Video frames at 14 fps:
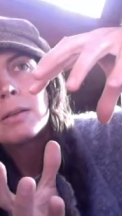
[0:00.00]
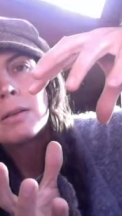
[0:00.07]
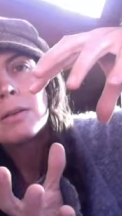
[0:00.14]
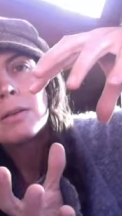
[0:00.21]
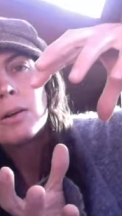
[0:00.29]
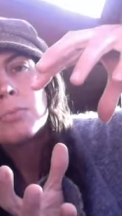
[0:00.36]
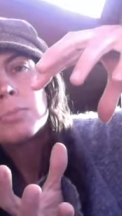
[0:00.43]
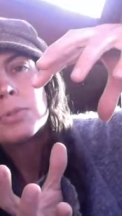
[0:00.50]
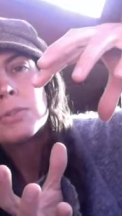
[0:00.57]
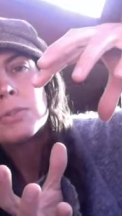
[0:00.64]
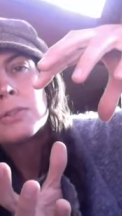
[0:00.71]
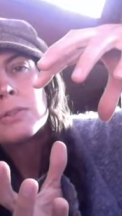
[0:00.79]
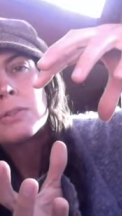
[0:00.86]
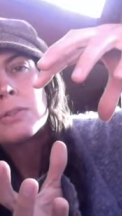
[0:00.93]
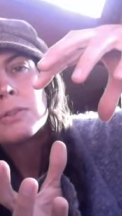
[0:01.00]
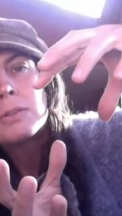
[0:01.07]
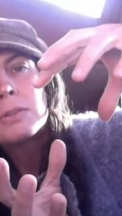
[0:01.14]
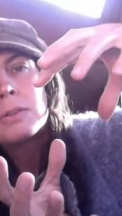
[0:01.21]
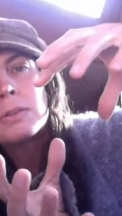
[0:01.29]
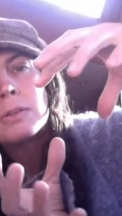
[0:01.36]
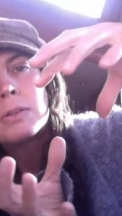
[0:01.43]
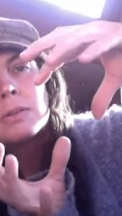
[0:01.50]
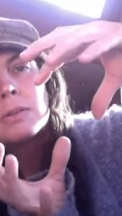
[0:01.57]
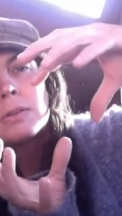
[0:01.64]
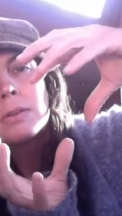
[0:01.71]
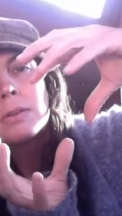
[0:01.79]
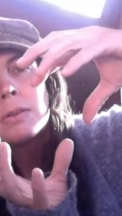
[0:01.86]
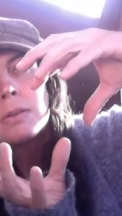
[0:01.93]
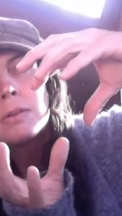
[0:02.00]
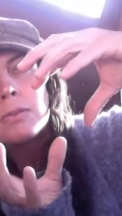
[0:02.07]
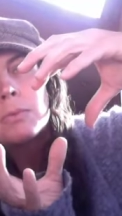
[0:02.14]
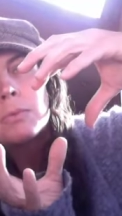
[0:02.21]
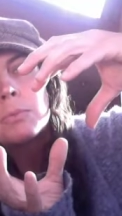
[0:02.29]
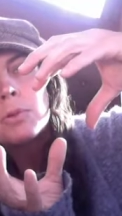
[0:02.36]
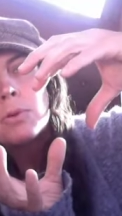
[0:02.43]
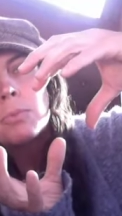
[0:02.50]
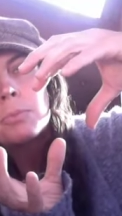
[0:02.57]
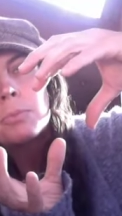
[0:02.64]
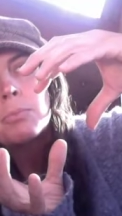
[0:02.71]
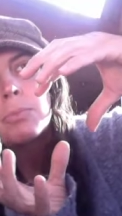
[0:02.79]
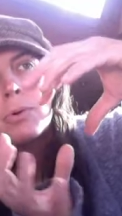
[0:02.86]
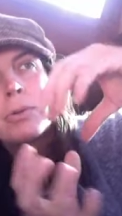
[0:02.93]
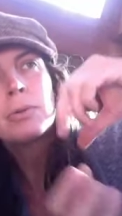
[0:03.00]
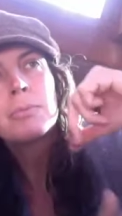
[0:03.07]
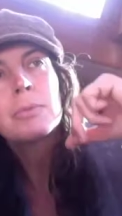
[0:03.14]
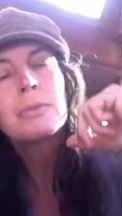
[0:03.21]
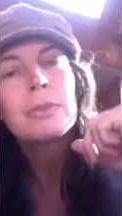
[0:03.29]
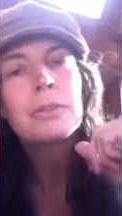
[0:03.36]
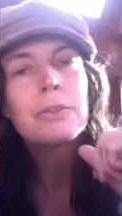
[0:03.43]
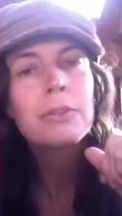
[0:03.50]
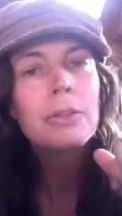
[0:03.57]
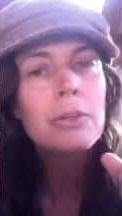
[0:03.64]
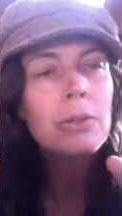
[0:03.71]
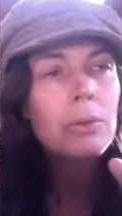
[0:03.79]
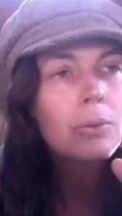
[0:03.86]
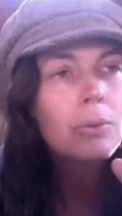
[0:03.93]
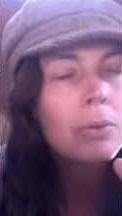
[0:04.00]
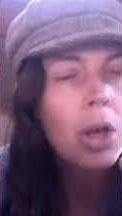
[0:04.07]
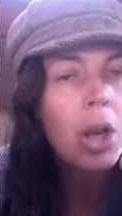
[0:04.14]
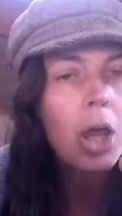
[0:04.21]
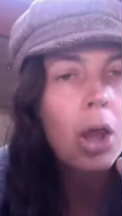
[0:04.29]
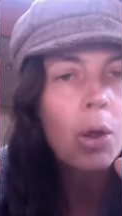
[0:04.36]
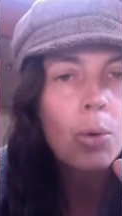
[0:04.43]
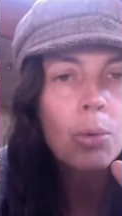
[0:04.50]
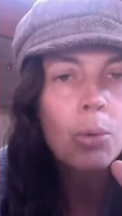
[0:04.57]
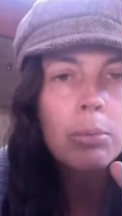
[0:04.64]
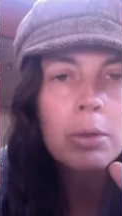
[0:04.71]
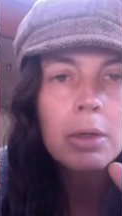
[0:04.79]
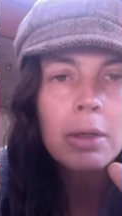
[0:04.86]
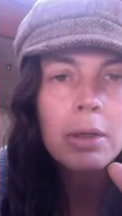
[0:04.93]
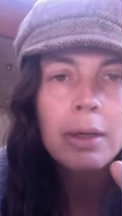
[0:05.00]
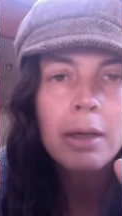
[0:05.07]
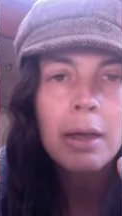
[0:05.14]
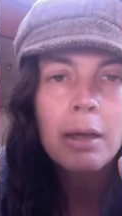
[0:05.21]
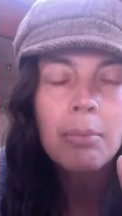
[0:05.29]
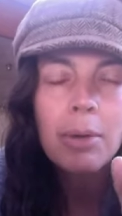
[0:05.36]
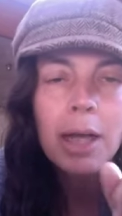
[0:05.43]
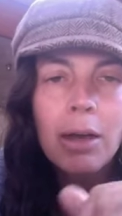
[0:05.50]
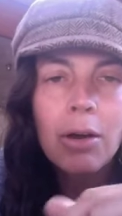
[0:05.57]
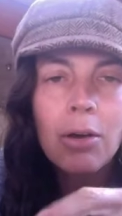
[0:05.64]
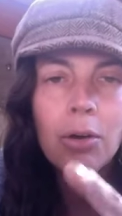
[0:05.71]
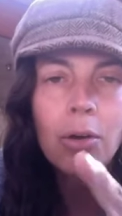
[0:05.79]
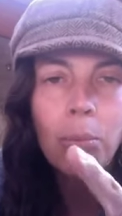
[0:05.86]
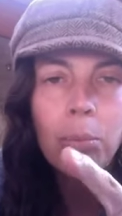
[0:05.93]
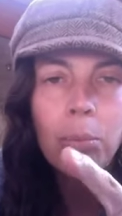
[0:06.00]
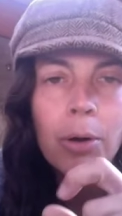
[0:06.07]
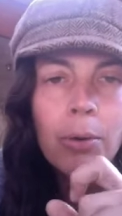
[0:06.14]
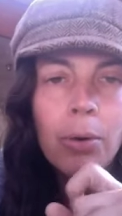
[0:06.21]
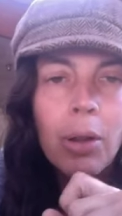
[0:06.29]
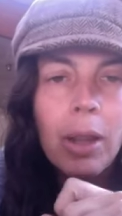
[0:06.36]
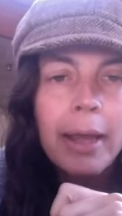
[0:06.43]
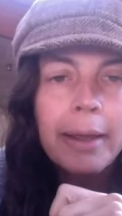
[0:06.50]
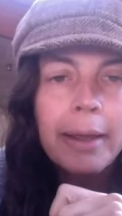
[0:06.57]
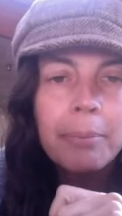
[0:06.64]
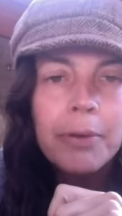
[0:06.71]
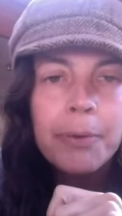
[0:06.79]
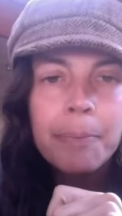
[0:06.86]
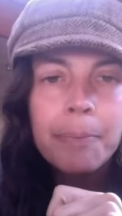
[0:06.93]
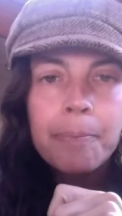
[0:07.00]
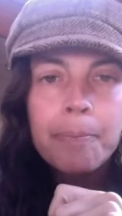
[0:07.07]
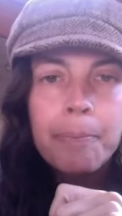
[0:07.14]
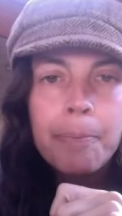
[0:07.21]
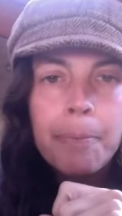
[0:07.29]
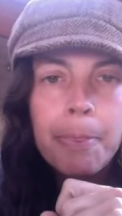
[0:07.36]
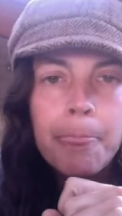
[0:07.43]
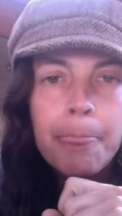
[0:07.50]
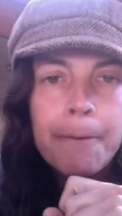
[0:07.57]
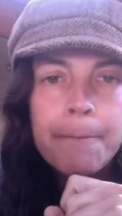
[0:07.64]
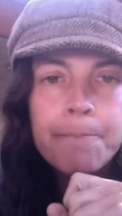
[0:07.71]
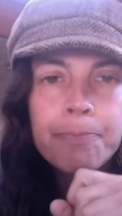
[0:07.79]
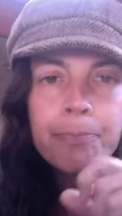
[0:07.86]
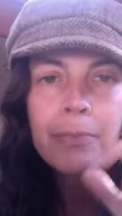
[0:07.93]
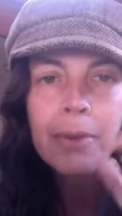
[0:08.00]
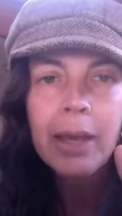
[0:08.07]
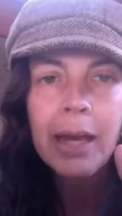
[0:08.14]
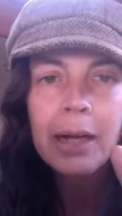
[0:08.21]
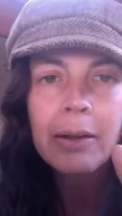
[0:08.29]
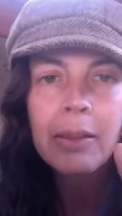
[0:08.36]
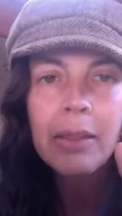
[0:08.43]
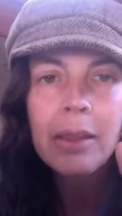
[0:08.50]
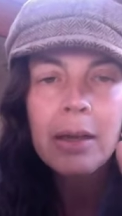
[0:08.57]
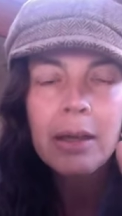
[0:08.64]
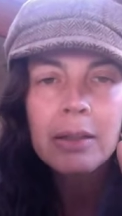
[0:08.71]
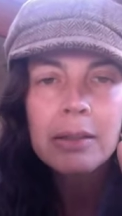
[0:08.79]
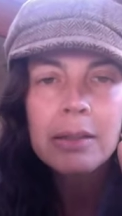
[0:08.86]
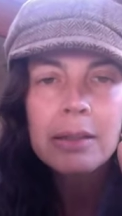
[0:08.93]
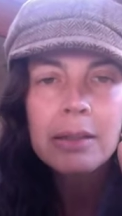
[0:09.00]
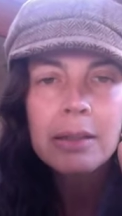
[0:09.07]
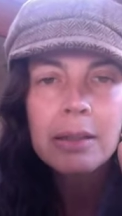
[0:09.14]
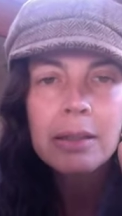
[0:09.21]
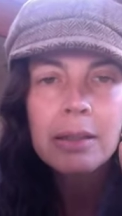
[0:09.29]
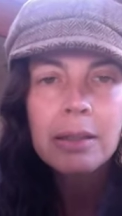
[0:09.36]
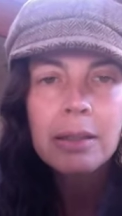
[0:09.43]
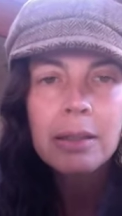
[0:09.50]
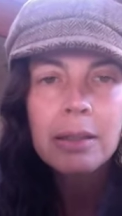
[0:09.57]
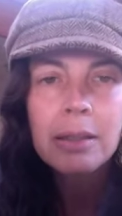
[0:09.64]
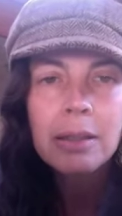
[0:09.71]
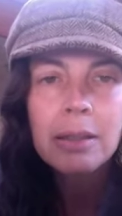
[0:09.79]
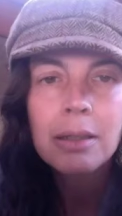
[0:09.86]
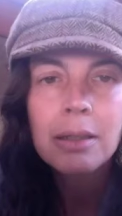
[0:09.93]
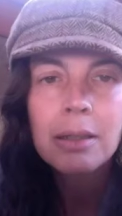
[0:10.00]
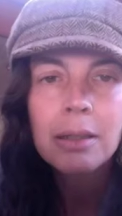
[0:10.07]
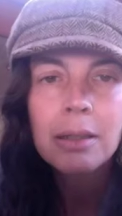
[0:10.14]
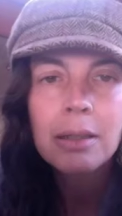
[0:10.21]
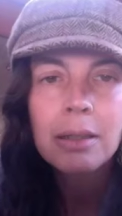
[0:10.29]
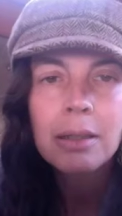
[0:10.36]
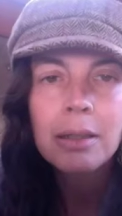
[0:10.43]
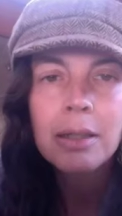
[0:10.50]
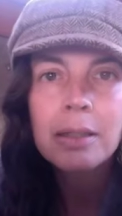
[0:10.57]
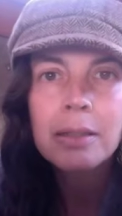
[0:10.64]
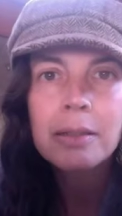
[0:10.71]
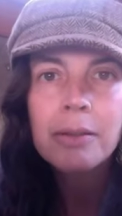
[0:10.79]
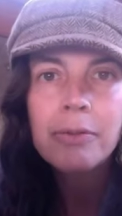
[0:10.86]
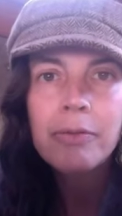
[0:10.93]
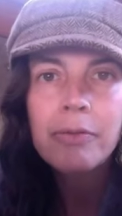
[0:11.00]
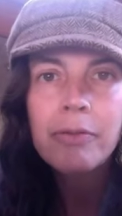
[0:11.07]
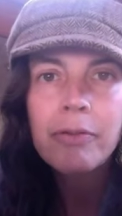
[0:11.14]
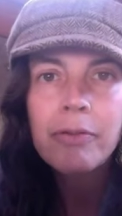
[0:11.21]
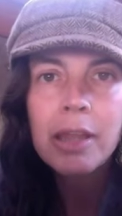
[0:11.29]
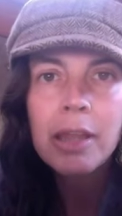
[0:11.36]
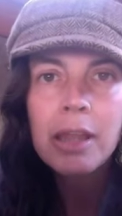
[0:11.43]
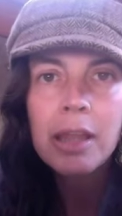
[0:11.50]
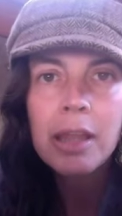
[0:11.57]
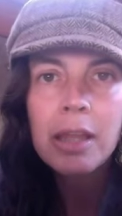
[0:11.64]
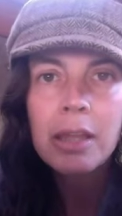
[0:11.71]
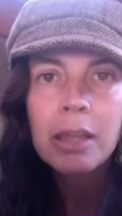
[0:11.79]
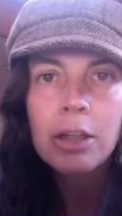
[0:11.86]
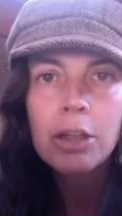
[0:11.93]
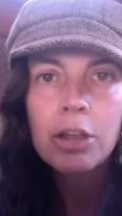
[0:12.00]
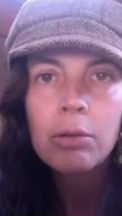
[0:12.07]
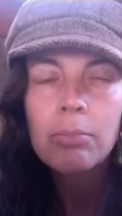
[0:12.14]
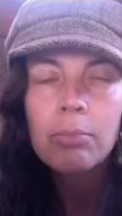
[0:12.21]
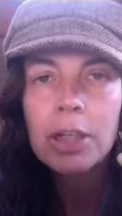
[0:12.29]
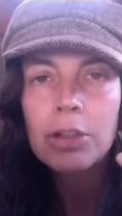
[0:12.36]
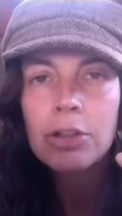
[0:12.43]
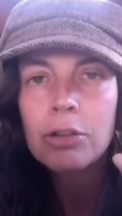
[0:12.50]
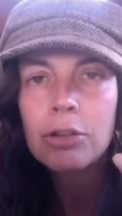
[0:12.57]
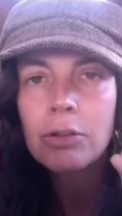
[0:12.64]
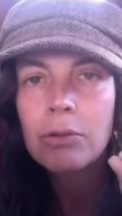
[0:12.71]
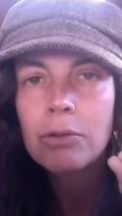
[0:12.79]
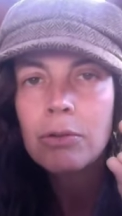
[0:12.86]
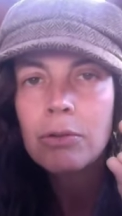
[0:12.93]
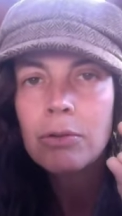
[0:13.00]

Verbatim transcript: compassed from top to bottom of this new globe, and my uncle proclaimed, And this is the fifth dimension.